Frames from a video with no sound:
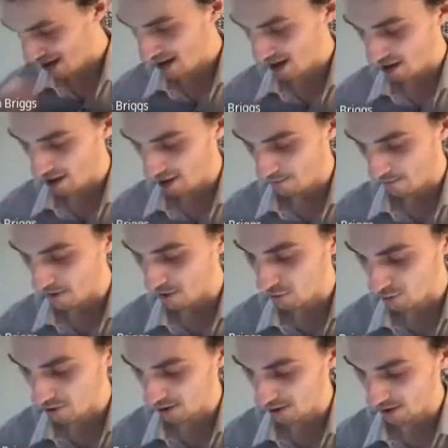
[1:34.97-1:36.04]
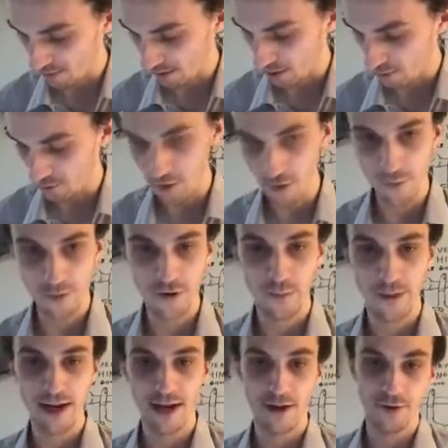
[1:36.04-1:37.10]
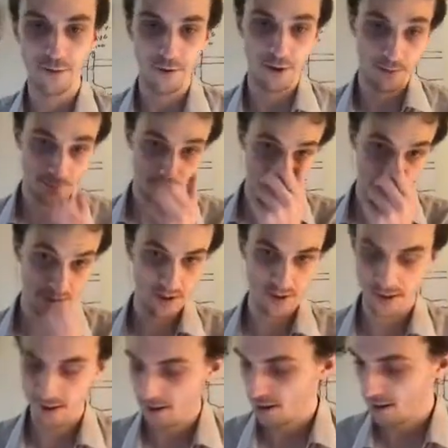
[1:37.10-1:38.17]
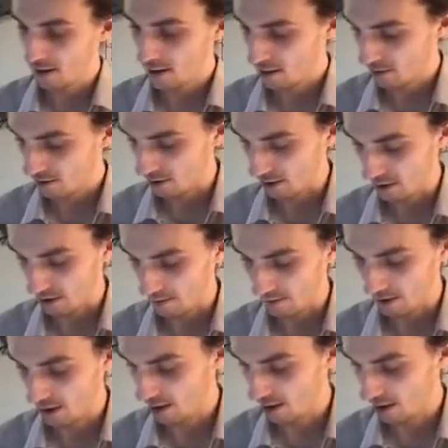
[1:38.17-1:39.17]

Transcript: um, using this thing called the homotopy algebra. Um,